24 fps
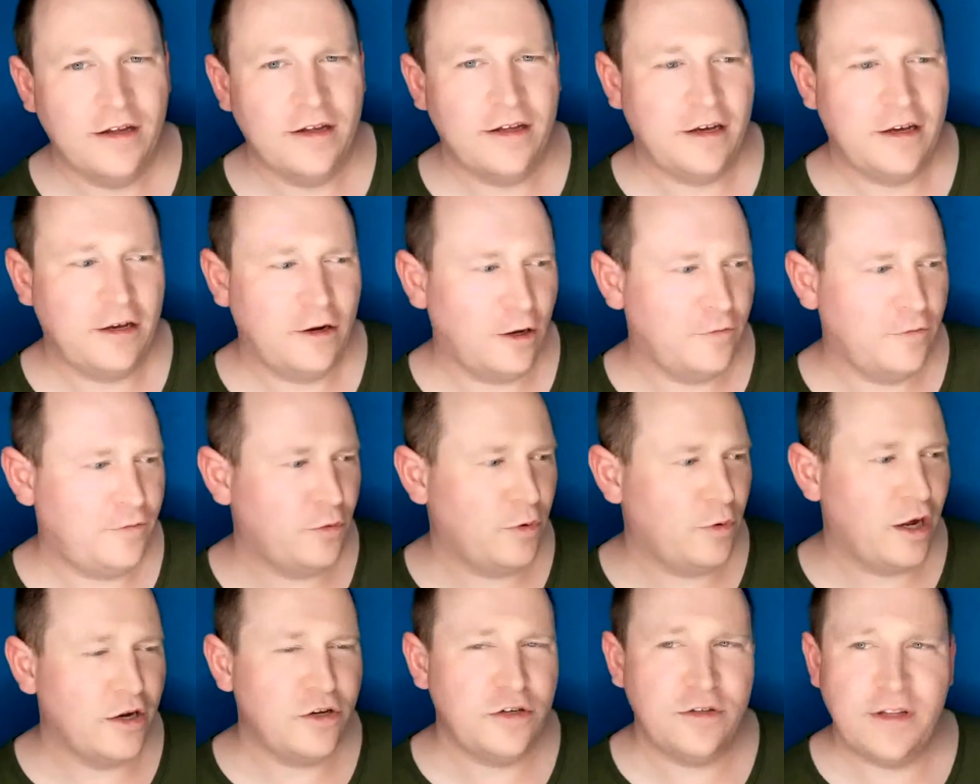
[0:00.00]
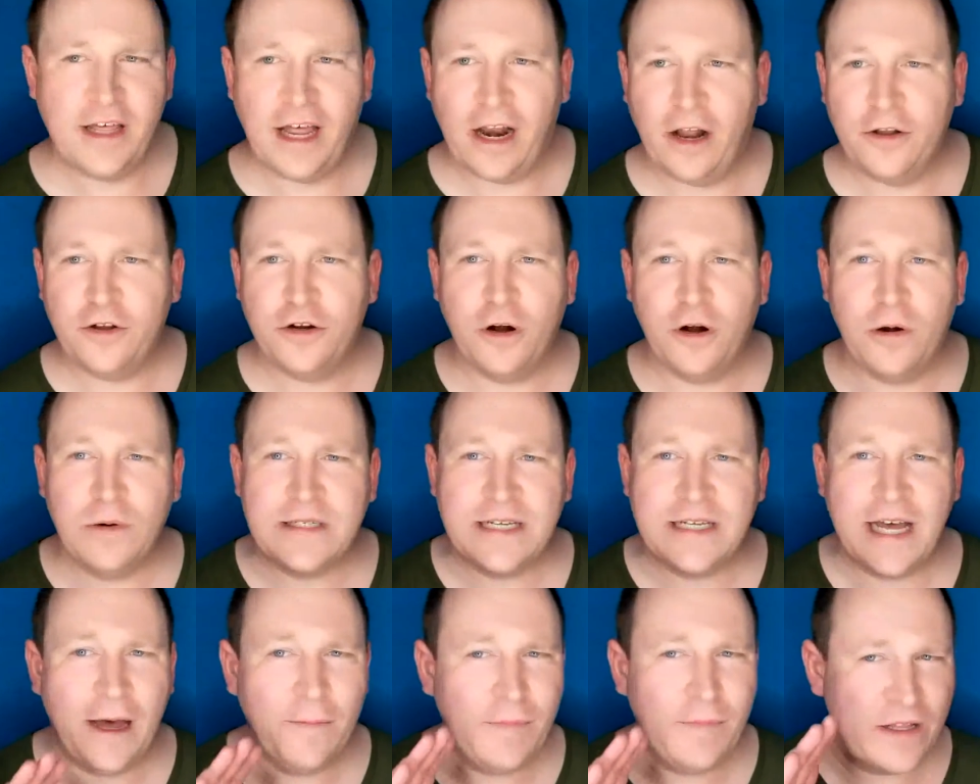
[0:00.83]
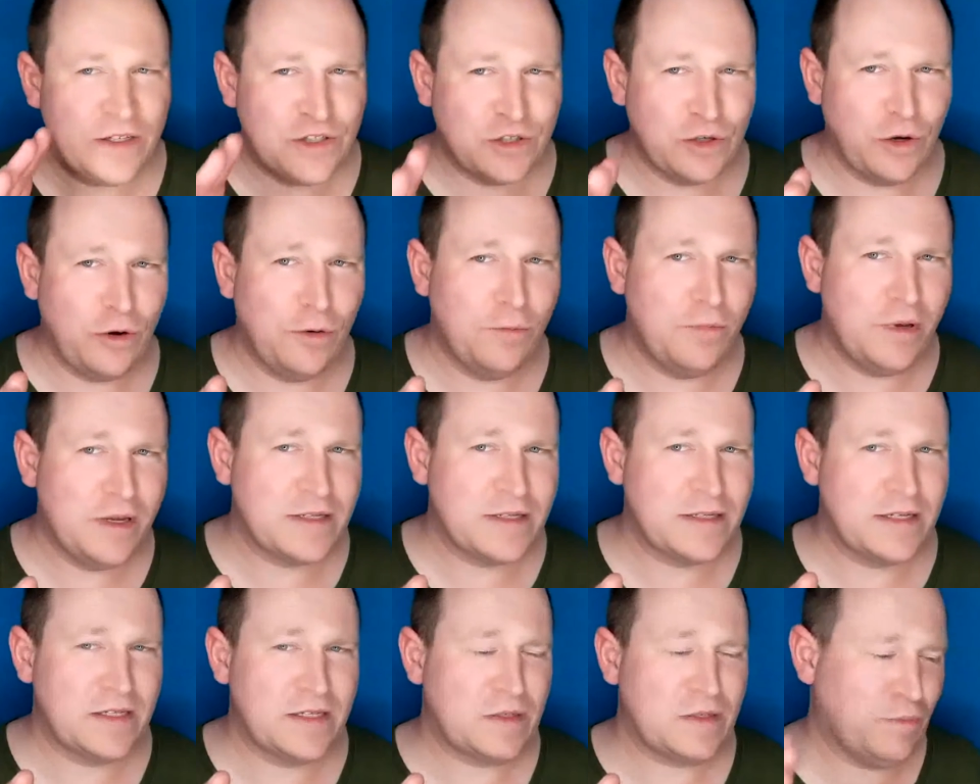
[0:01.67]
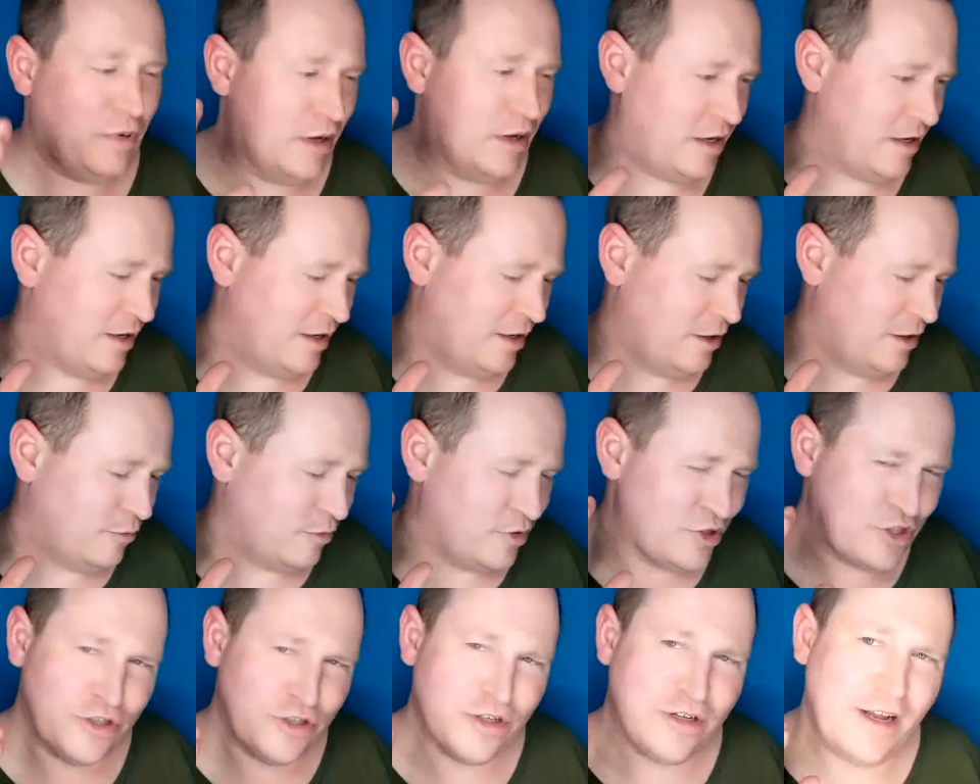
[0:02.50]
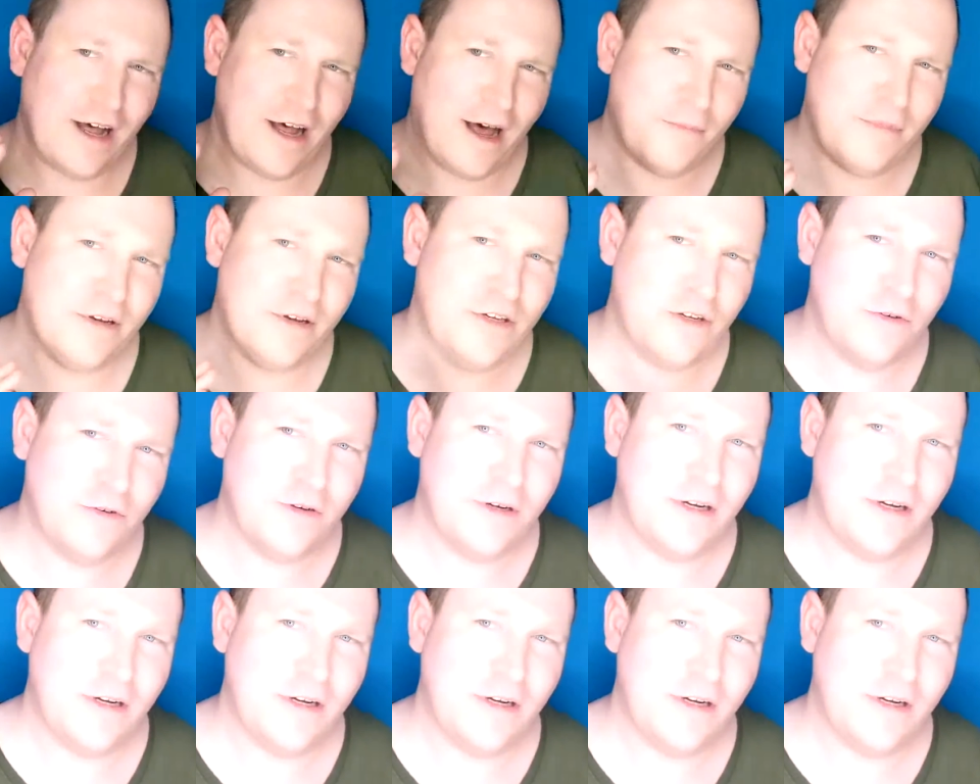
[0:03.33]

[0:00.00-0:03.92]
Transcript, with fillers: You know, if you want to do that on your own time, that's your own business. But you should not be doing